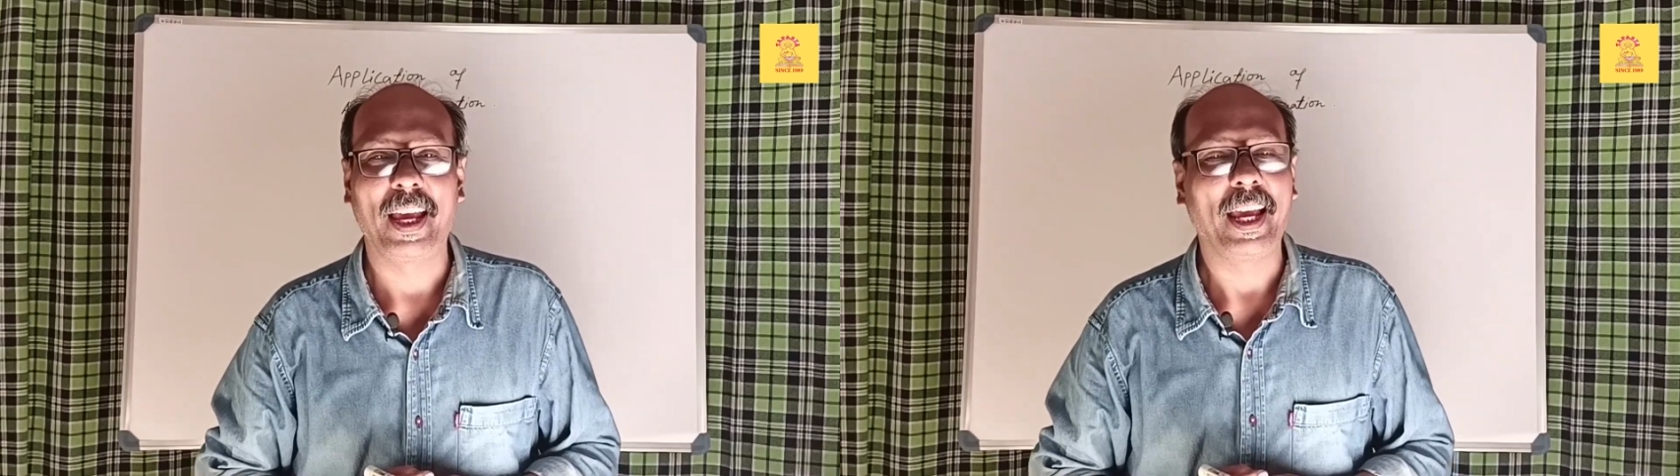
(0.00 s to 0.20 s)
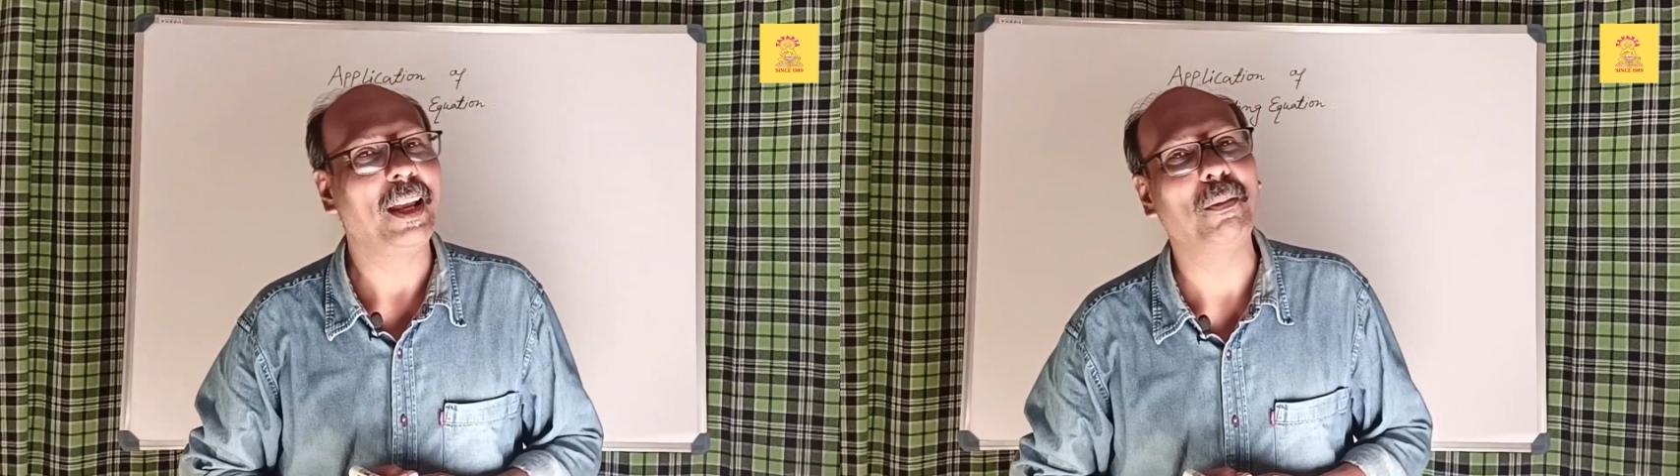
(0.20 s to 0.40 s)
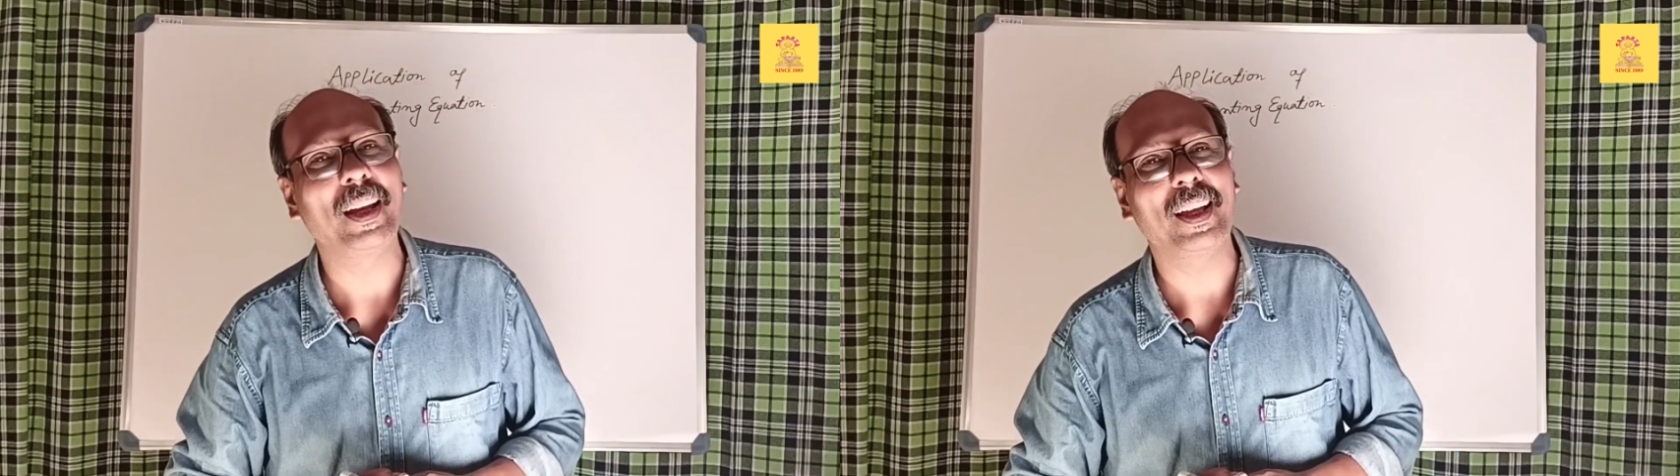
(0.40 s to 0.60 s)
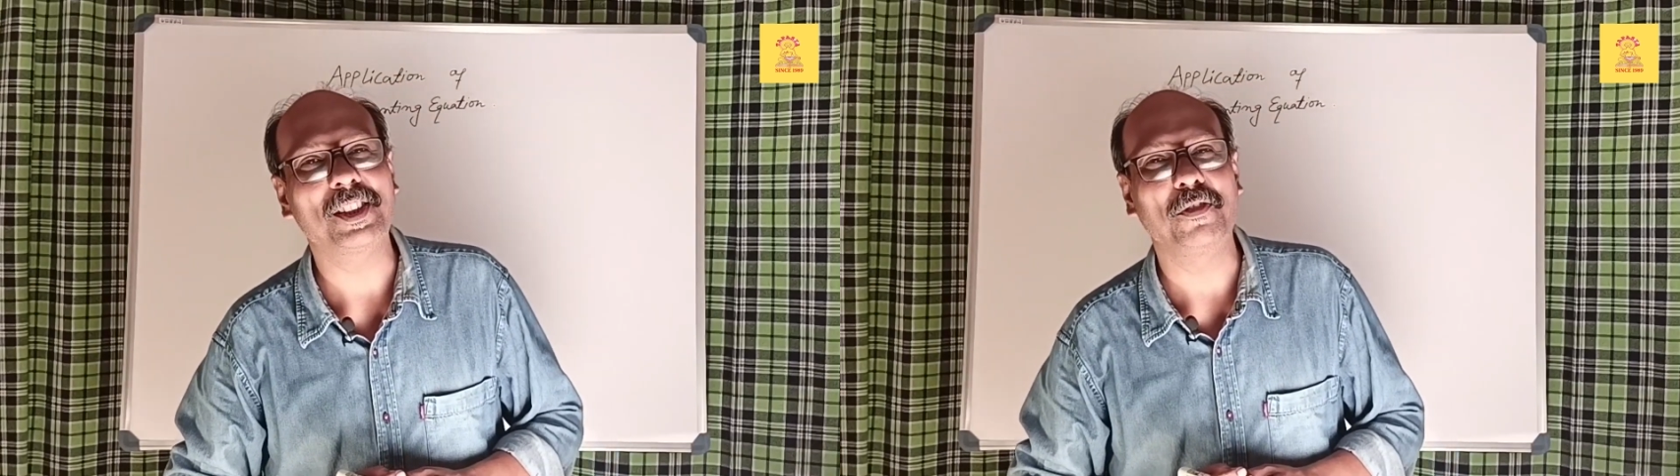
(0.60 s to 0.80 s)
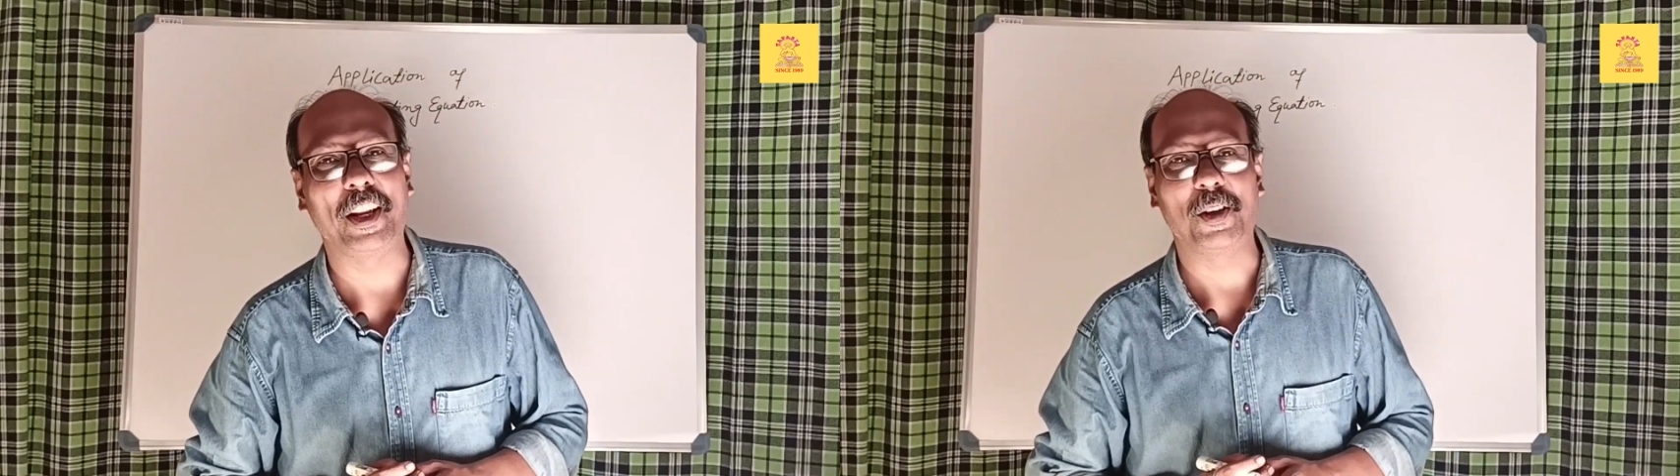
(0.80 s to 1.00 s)
In my
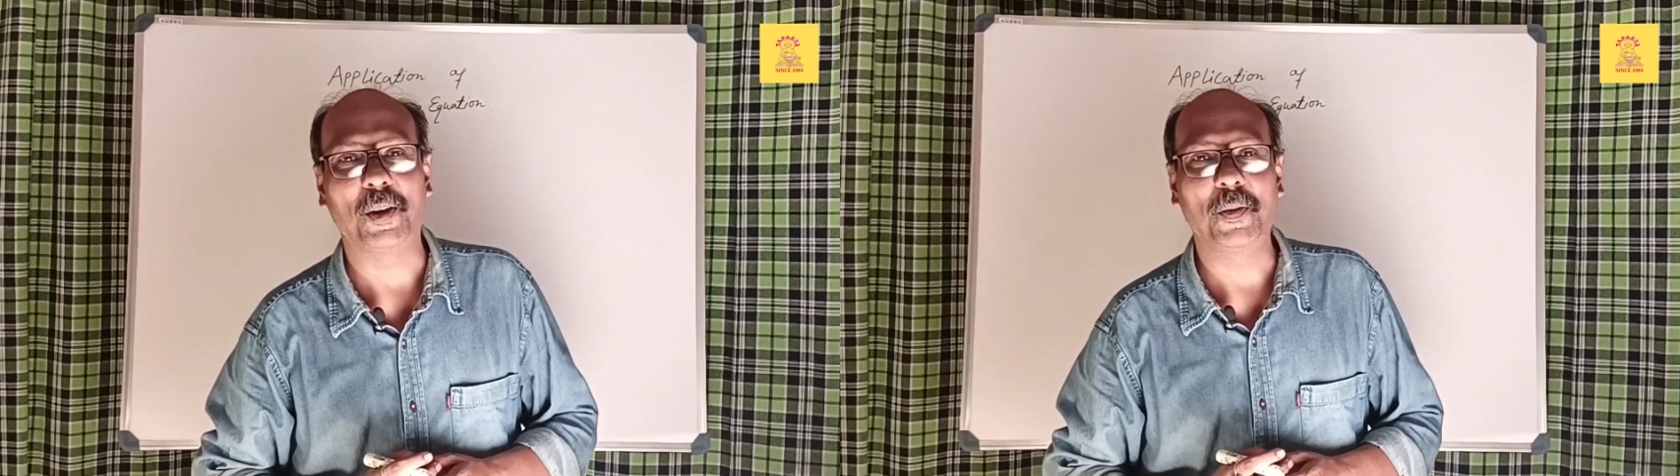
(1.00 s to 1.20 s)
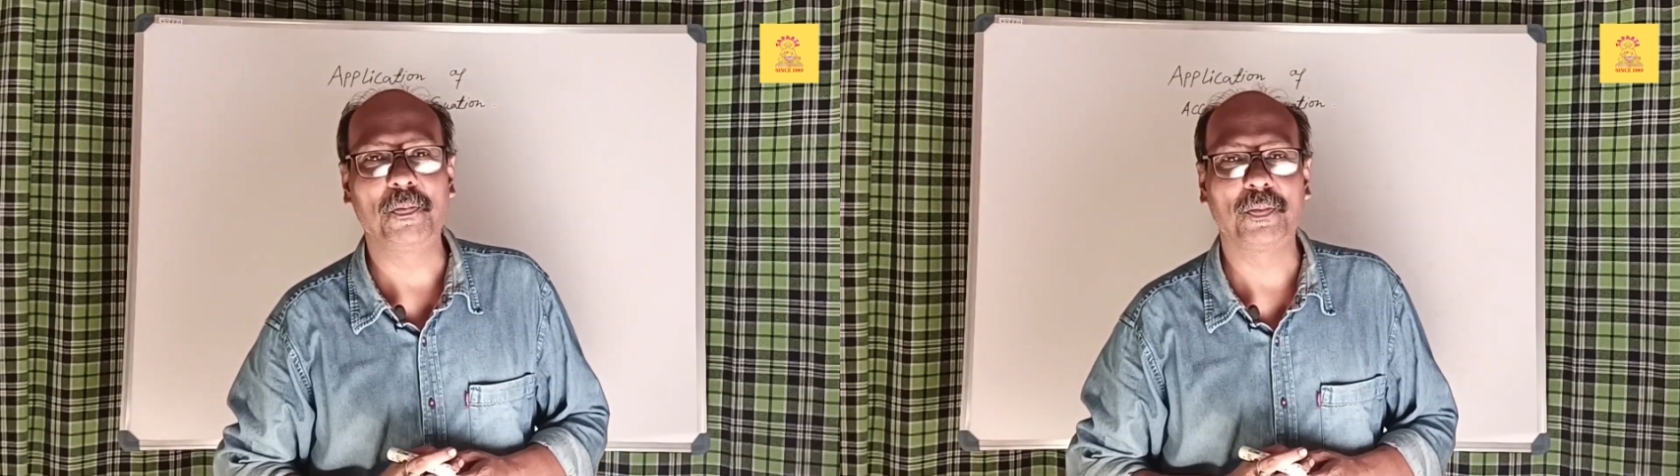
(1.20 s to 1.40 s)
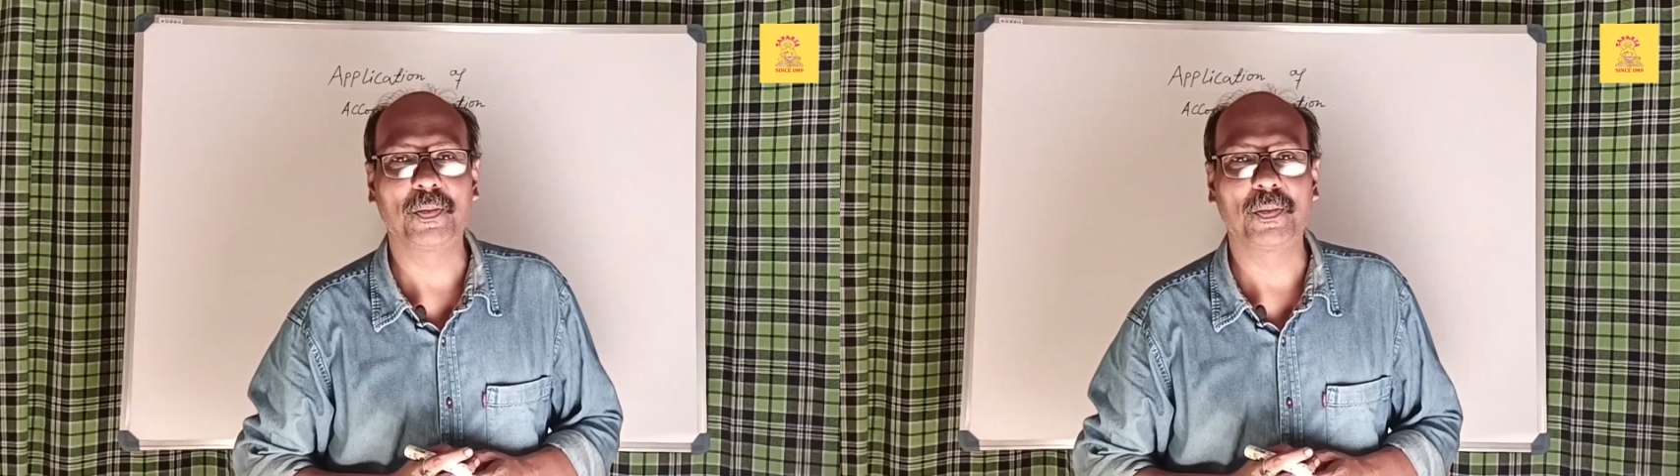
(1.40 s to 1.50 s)
last video,